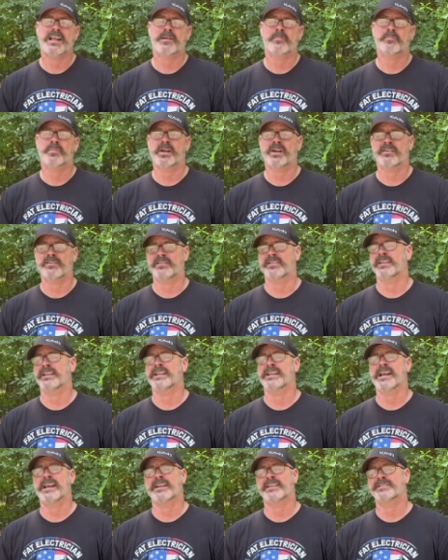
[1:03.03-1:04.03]
apparently
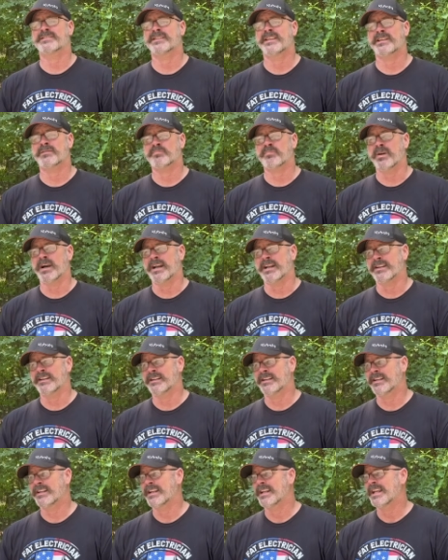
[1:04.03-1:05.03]
got a tick bite
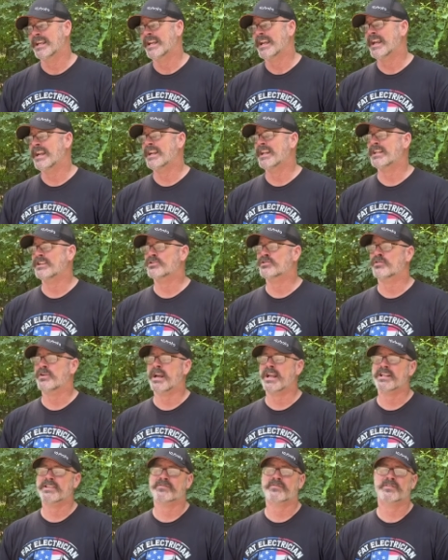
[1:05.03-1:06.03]
and it
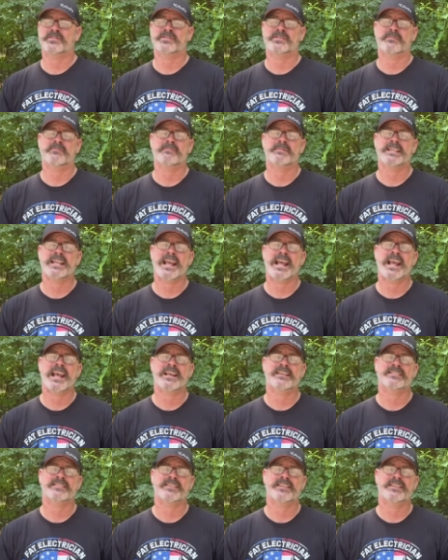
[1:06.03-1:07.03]
transferred some
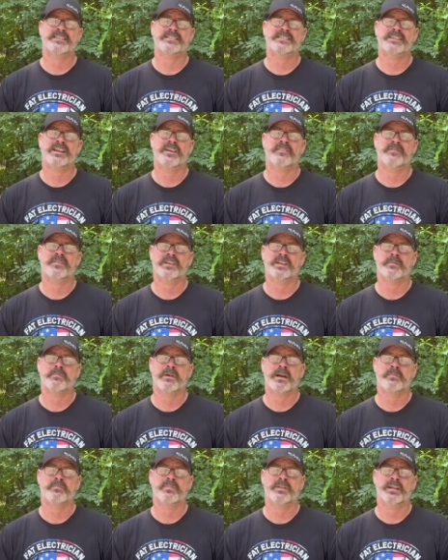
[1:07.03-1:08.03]
nasty stuff into
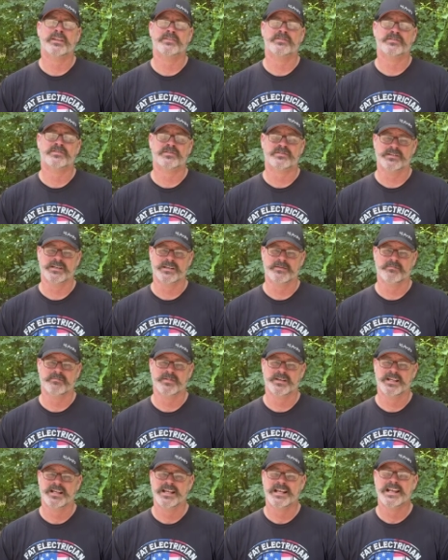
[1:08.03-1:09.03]
my bloodstream
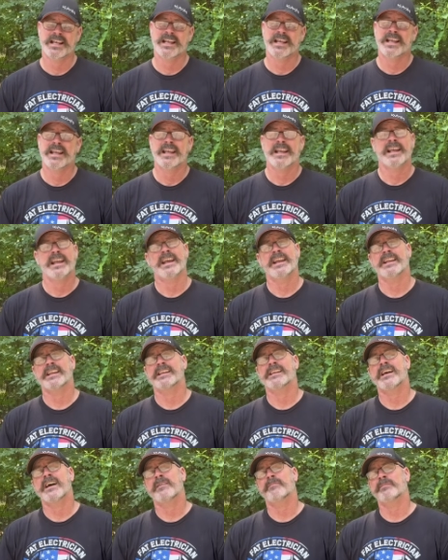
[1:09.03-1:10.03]
and
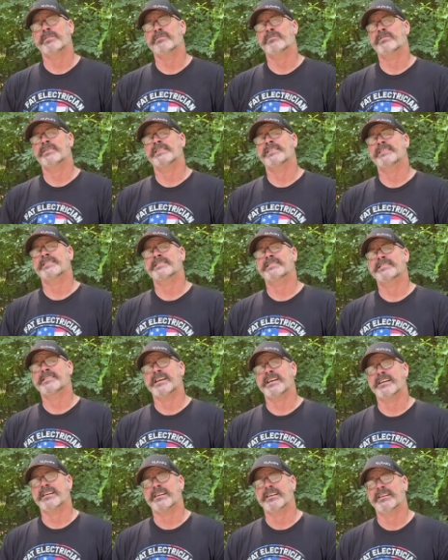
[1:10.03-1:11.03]
it got me really
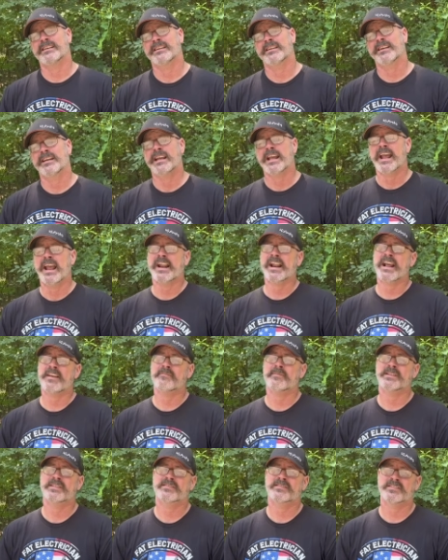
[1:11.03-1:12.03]
sick and
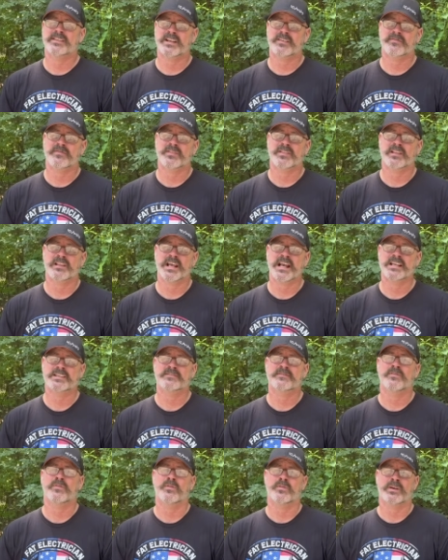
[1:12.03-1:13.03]
I've been sick for the last
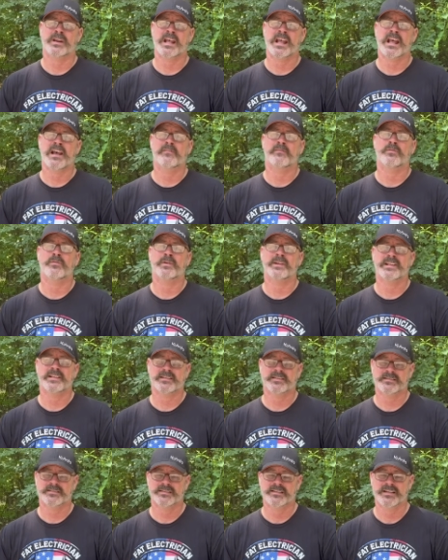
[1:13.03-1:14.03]
four and a half
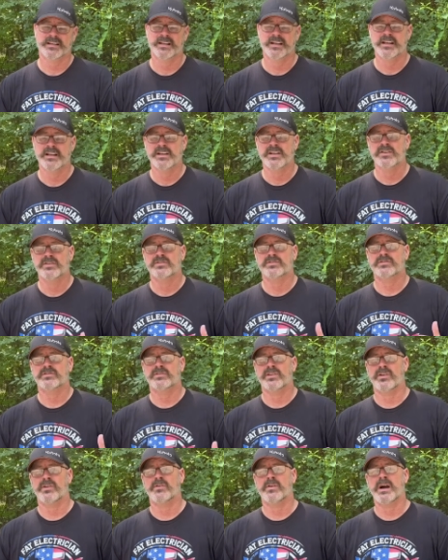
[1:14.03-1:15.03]
weeks.
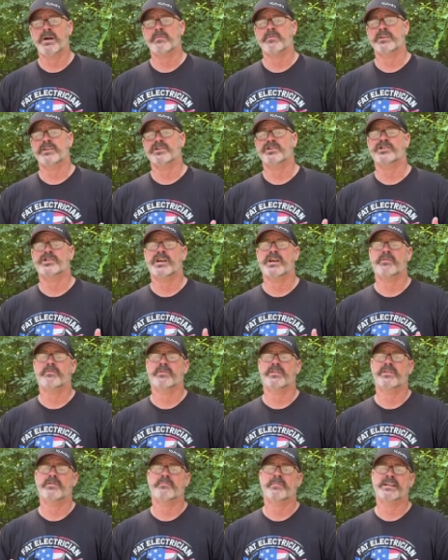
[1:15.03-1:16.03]
So I want to share
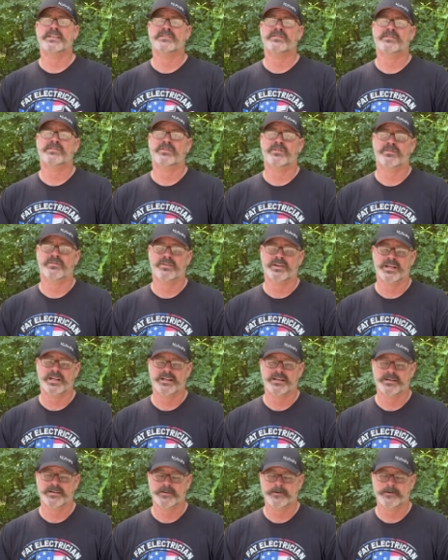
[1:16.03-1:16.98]
with you my story,